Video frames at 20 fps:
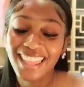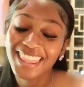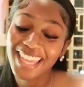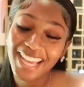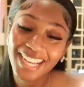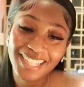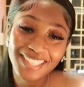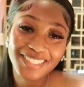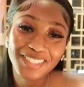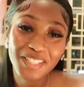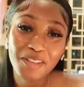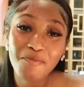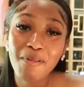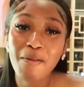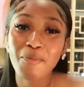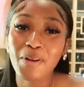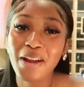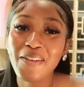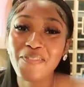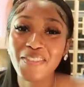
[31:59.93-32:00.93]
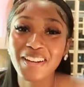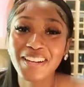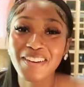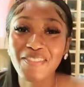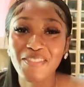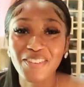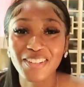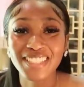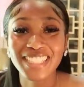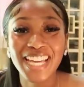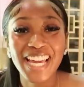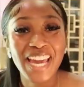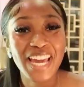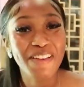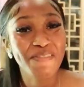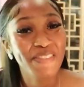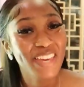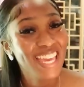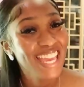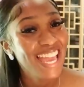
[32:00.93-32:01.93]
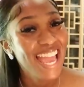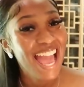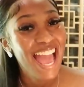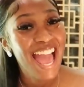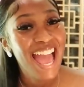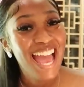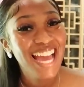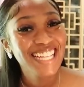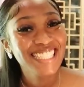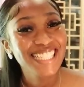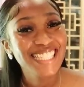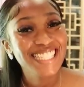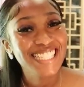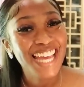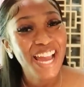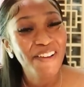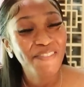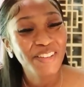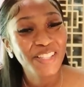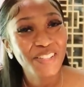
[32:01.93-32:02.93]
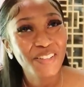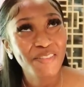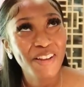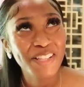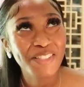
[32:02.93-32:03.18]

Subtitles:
Thanks to my boyfriend for taking me to Santa's